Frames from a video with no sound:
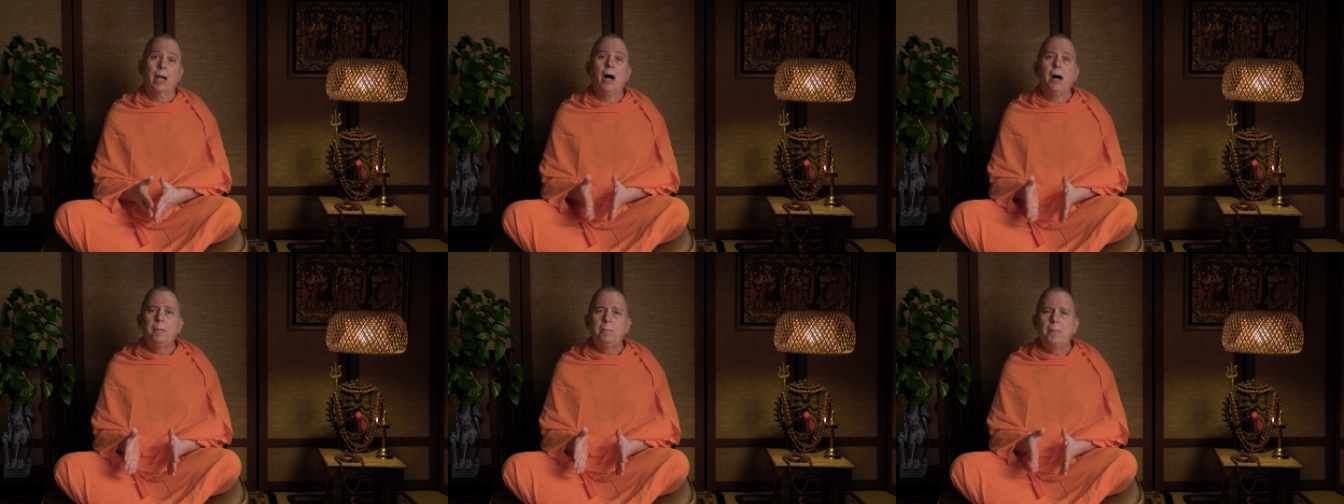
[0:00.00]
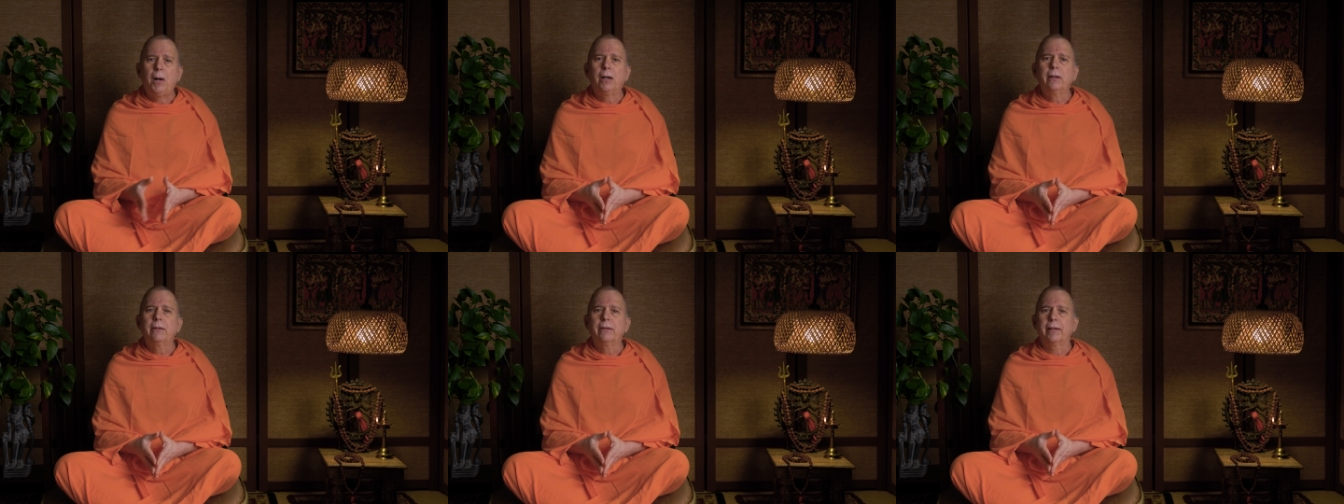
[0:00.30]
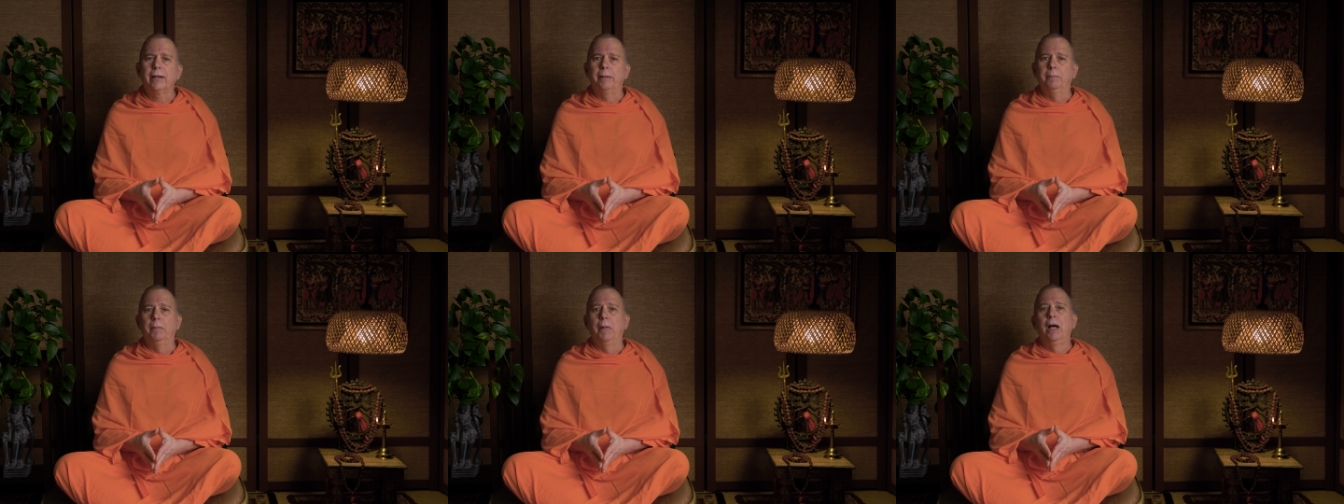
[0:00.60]
Among
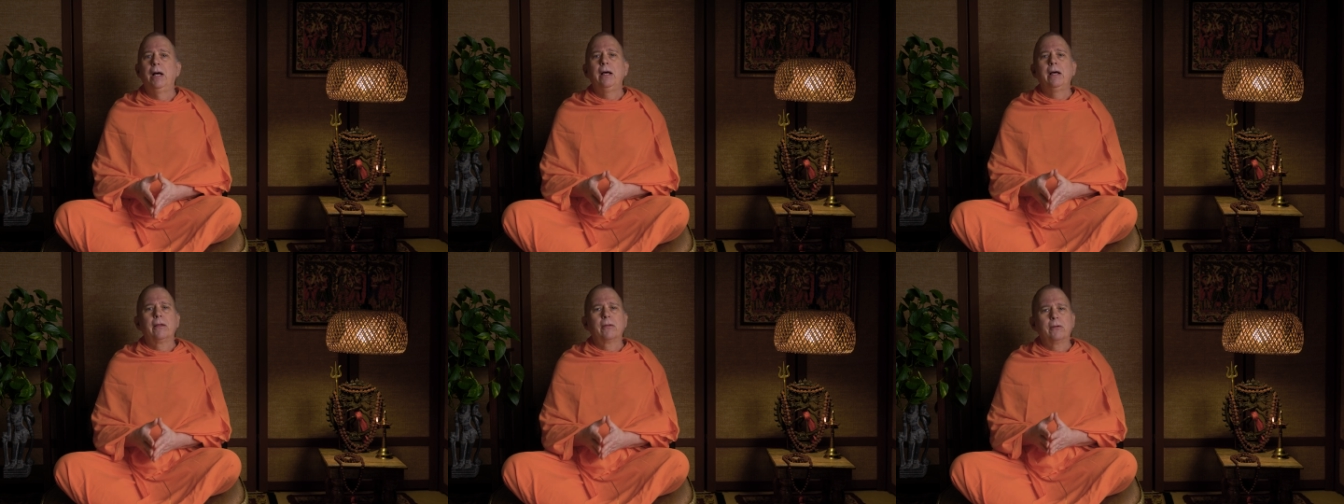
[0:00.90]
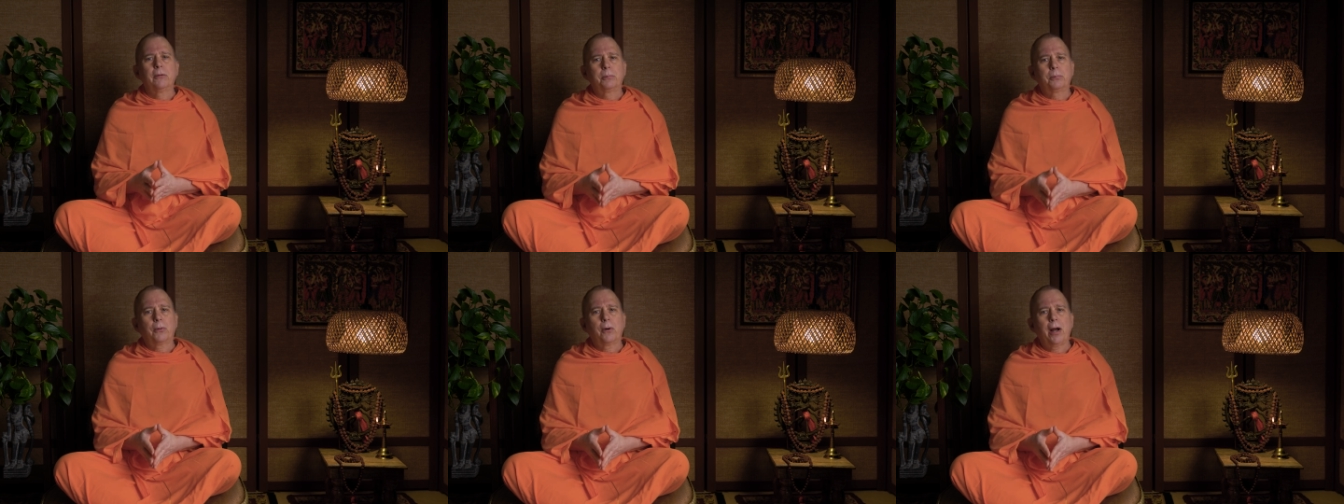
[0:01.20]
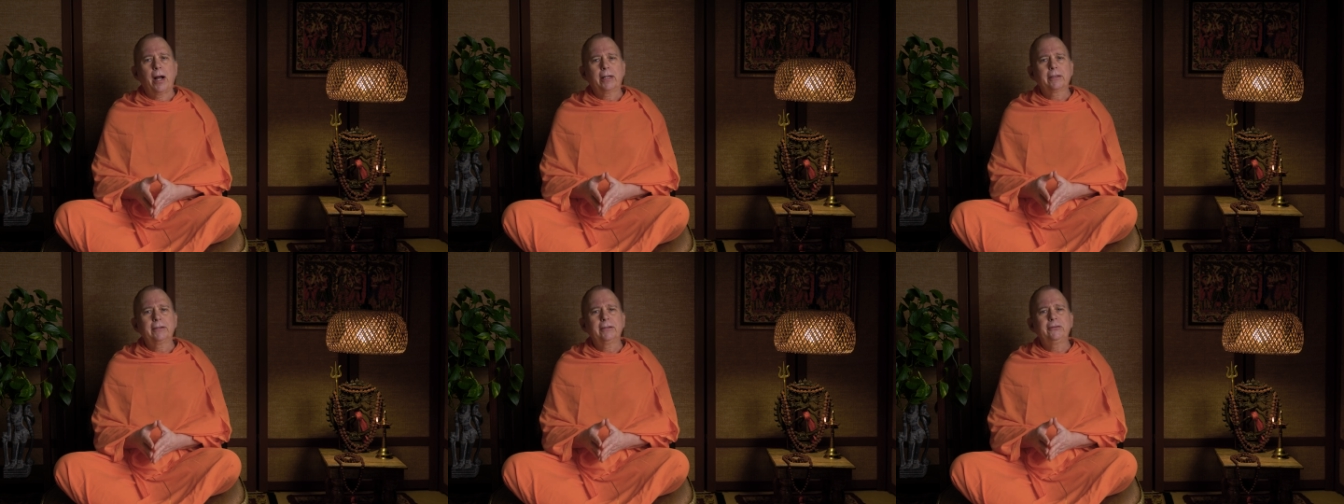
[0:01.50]
them, the
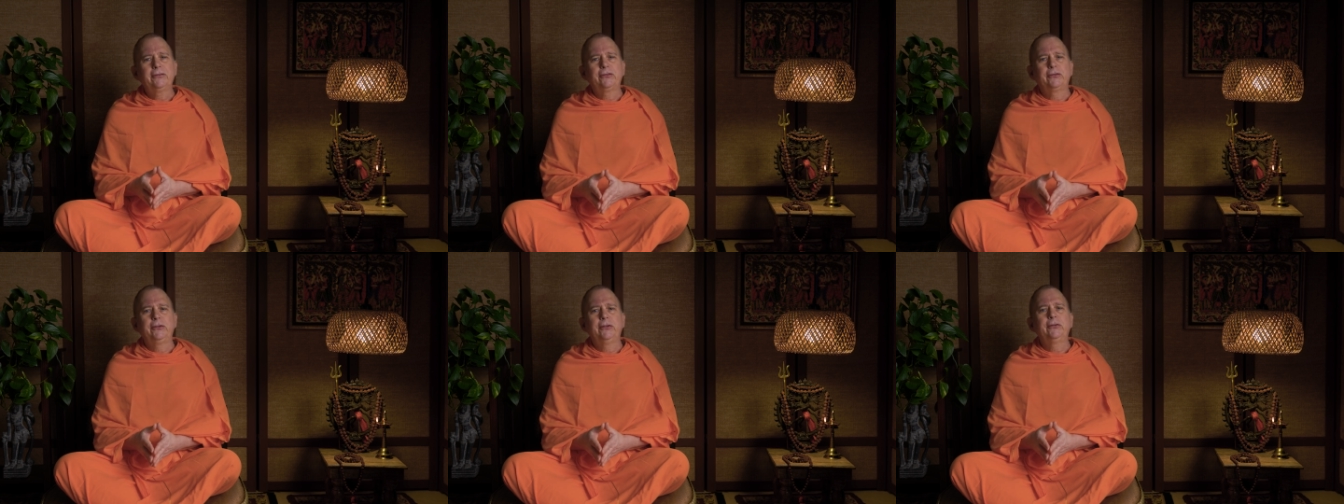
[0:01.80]
practice